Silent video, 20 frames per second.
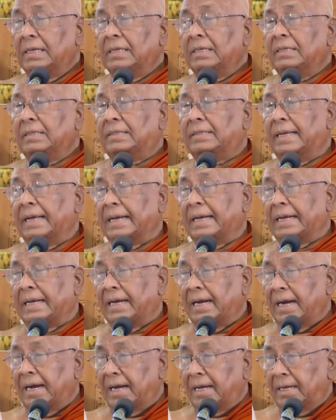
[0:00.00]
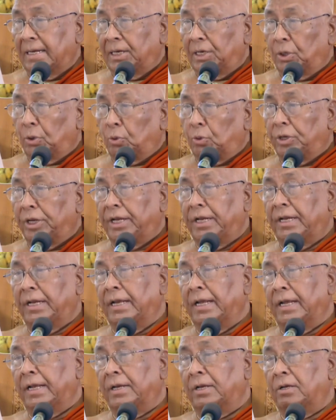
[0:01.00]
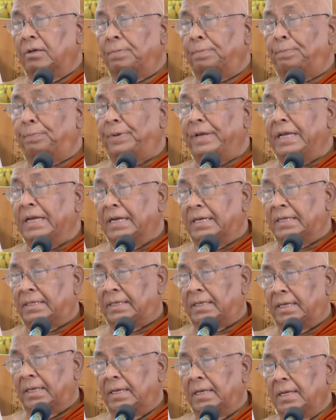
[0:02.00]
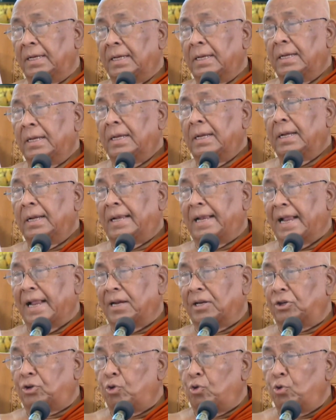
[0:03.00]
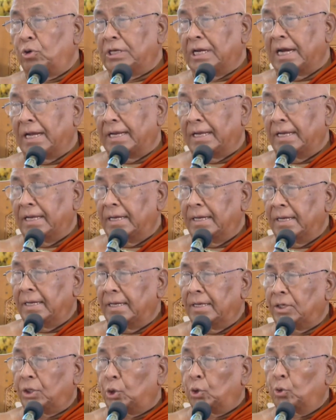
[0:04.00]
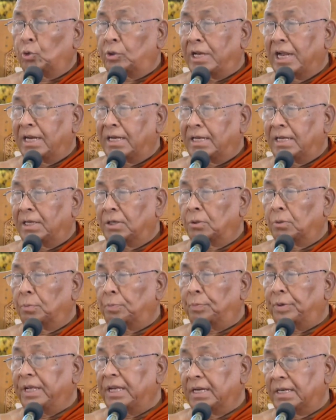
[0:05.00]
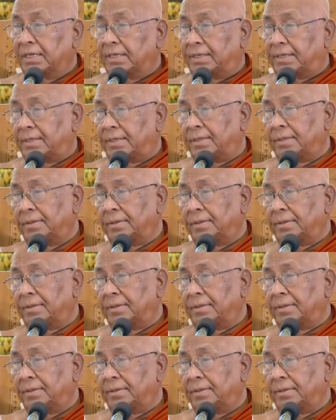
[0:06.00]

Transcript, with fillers: Sagaloni, no? Be as Slantuja, to Dandigo, be as.